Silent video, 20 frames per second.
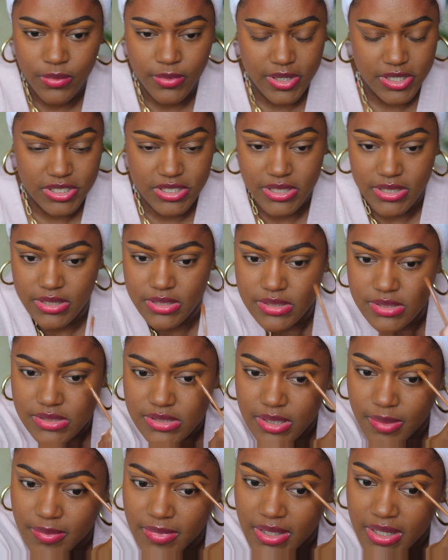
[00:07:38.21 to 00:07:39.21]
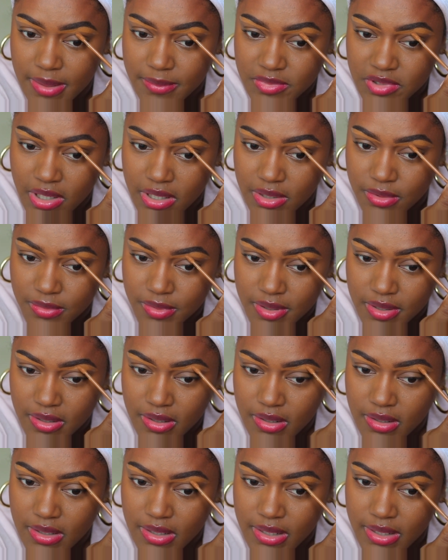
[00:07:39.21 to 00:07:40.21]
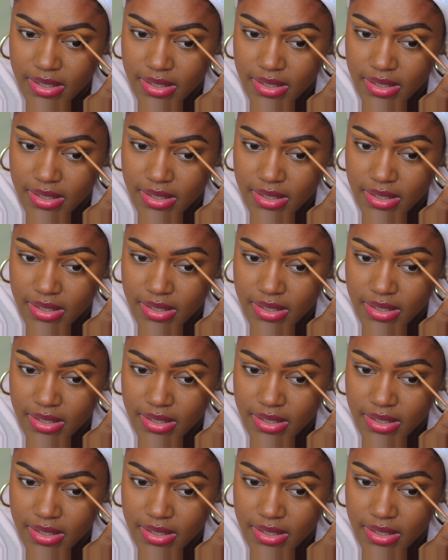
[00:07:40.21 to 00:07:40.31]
which is something I'm trying to work on.